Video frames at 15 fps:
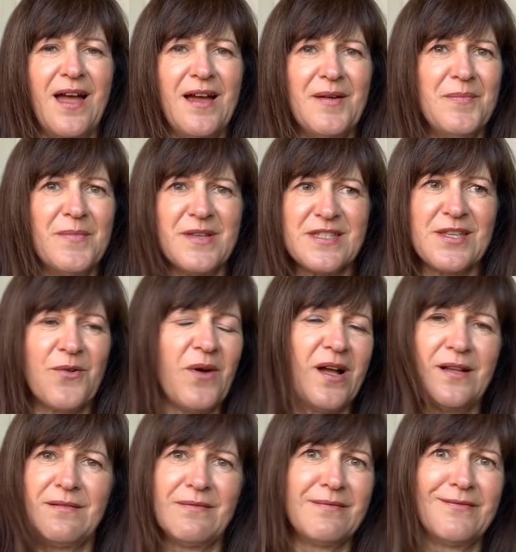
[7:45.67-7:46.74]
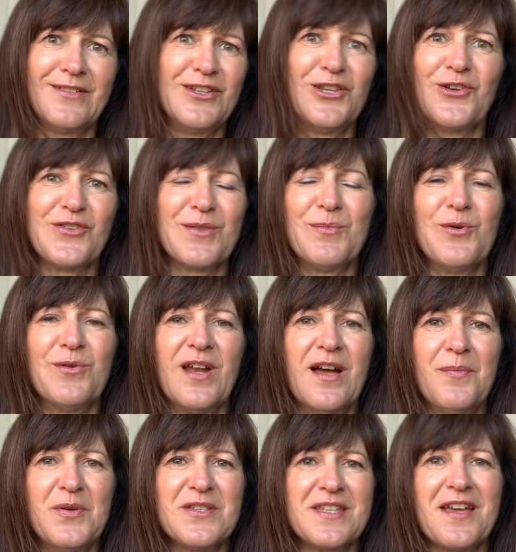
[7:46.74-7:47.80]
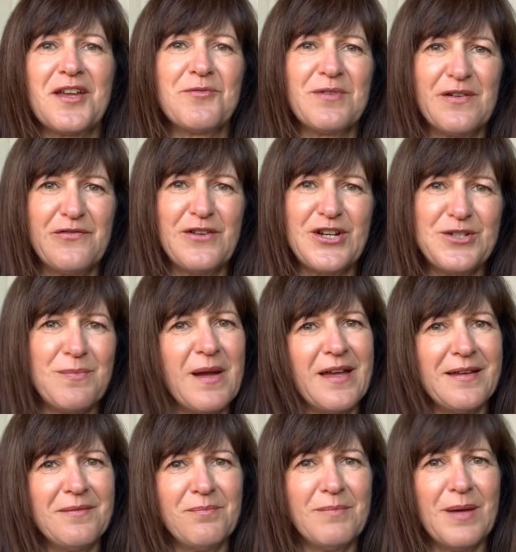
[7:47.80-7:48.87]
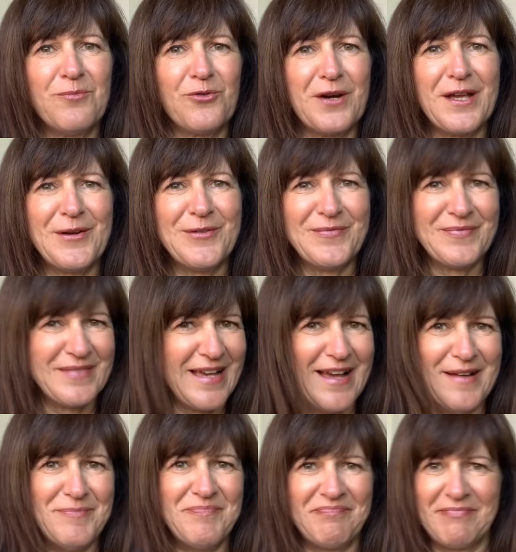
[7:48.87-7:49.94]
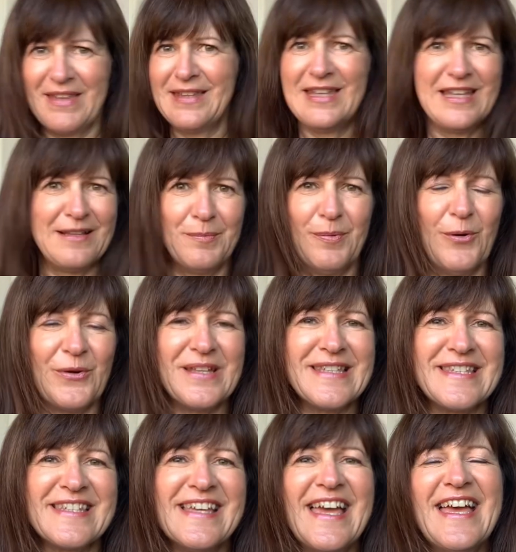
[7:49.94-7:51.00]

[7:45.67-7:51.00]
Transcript: Um, so I looked them all up and kind of refreshed my memory on um, needlepoint.